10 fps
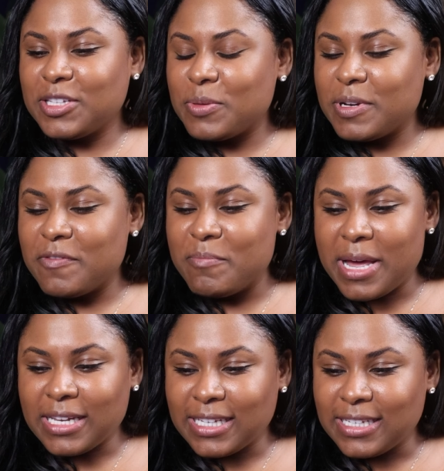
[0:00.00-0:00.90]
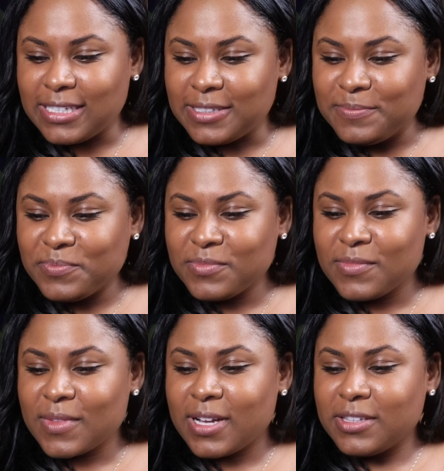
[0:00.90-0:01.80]
a little bit of melon,
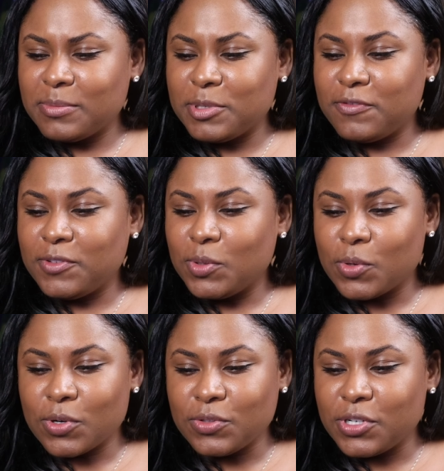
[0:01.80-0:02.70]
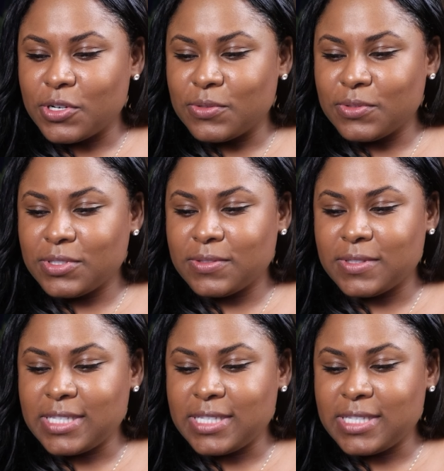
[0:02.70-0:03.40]
a little bit of floral notes.